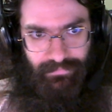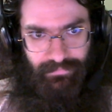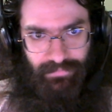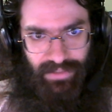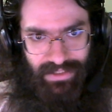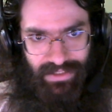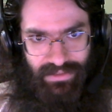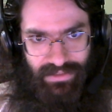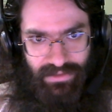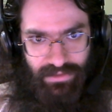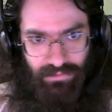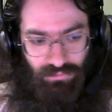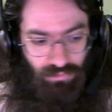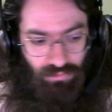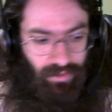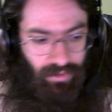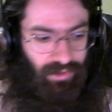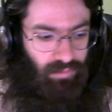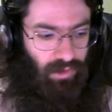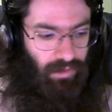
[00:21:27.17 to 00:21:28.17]
It's
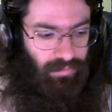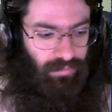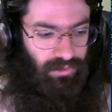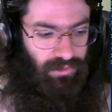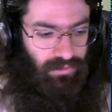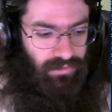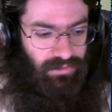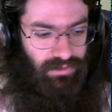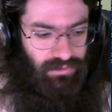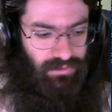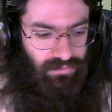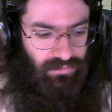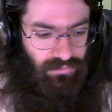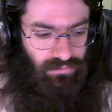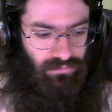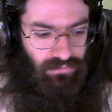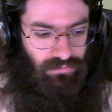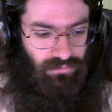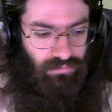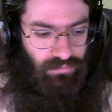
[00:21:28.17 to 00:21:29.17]
quite popular to
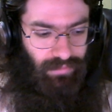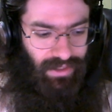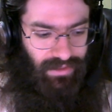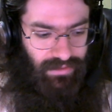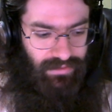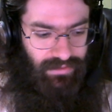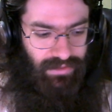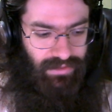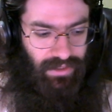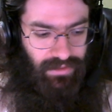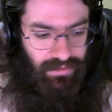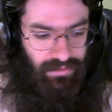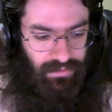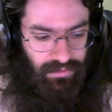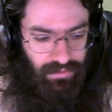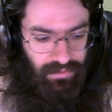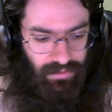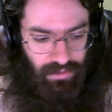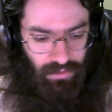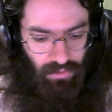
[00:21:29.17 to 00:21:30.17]
make a set
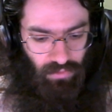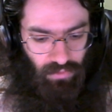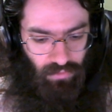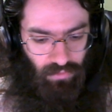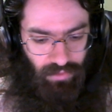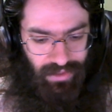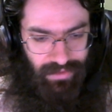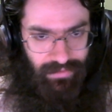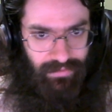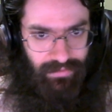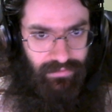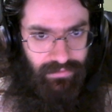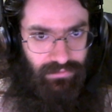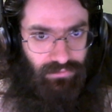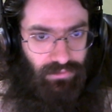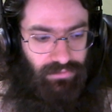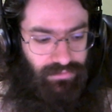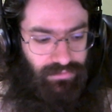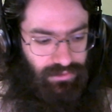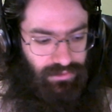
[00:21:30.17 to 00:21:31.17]
in this
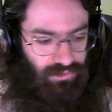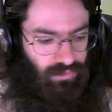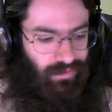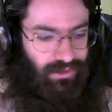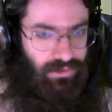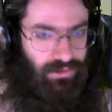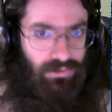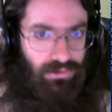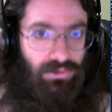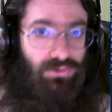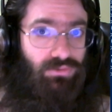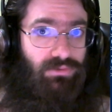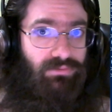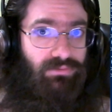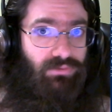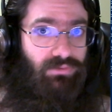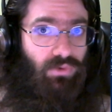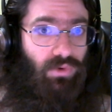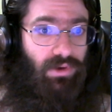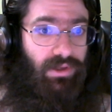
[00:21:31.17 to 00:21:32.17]
sort of situation to
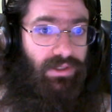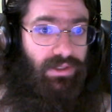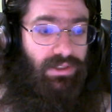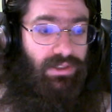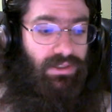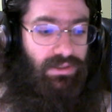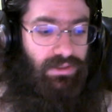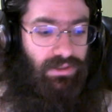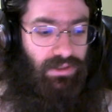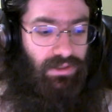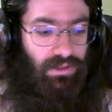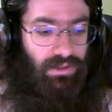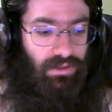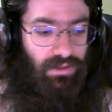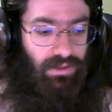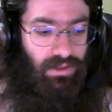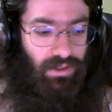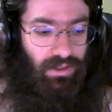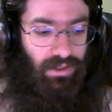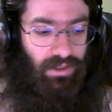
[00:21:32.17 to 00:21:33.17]
avoid
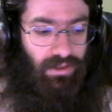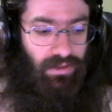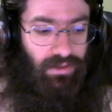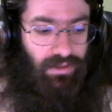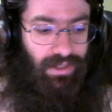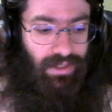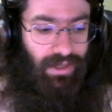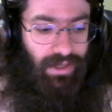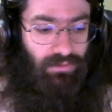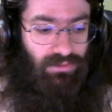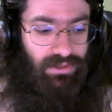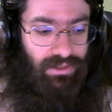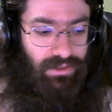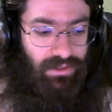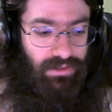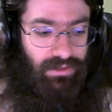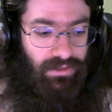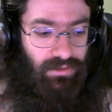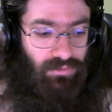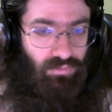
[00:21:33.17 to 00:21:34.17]

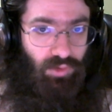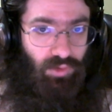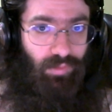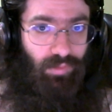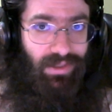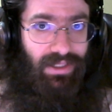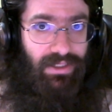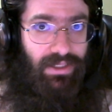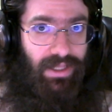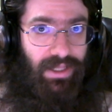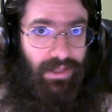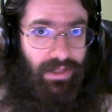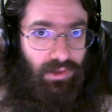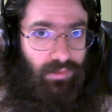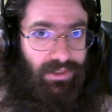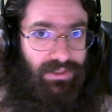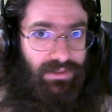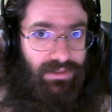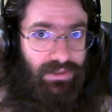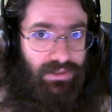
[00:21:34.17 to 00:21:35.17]
counting repeated
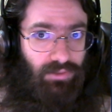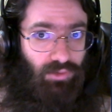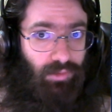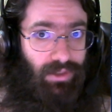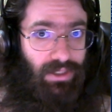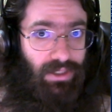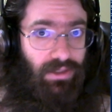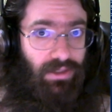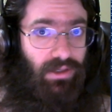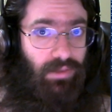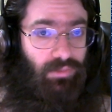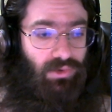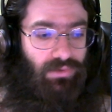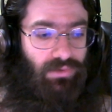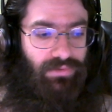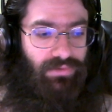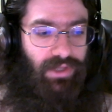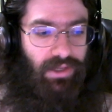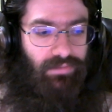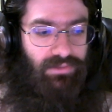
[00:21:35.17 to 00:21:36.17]
elements a repeated number of
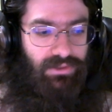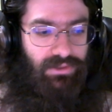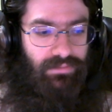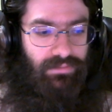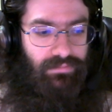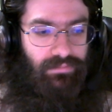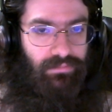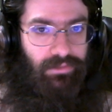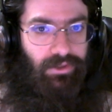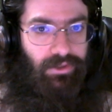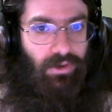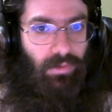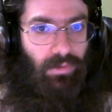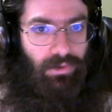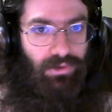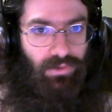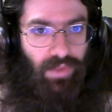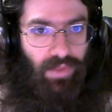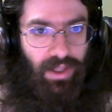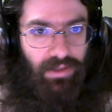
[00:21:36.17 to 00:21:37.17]
times. You don't
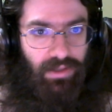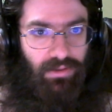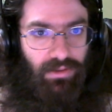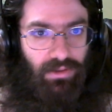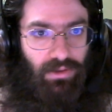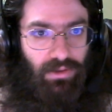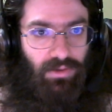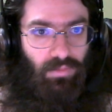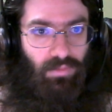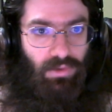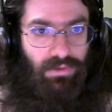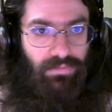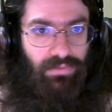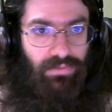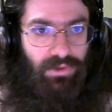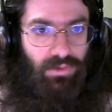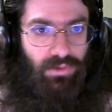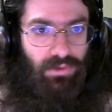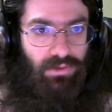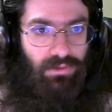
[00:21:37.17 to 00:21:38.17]
want to do that. What if
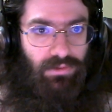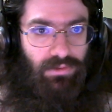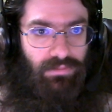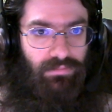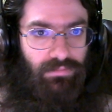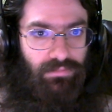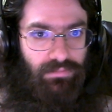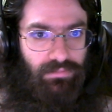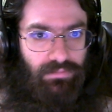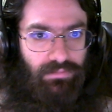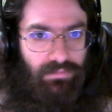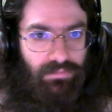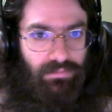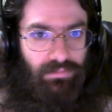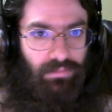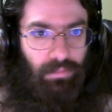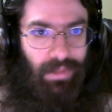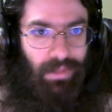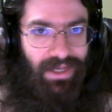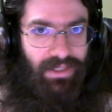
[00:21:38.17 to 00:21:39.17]
there were
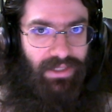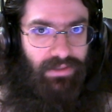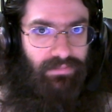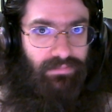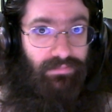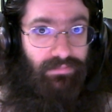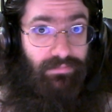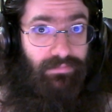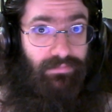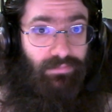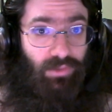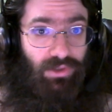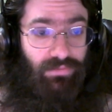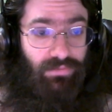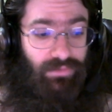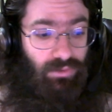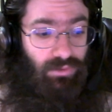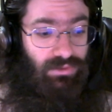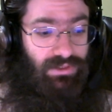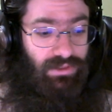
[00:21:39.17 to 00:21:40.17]
many? What if
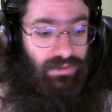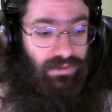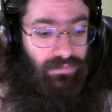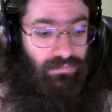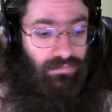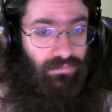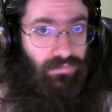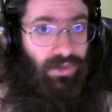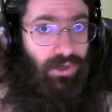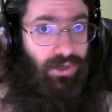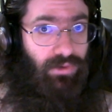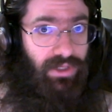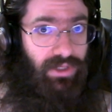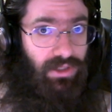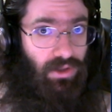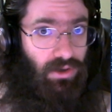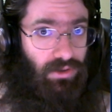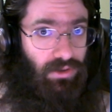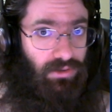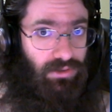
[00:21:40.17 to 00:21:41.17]
it was a very
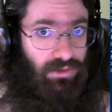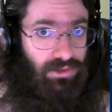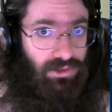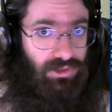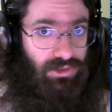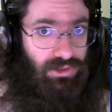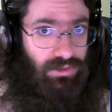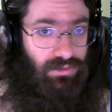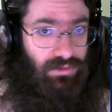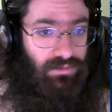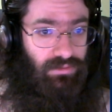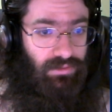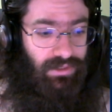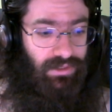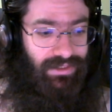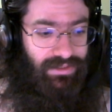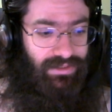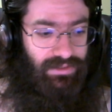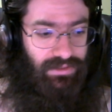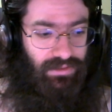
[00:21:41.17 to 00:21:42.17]
large
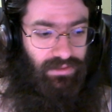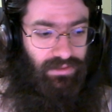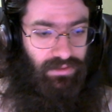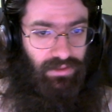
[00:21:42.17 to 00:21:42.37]
list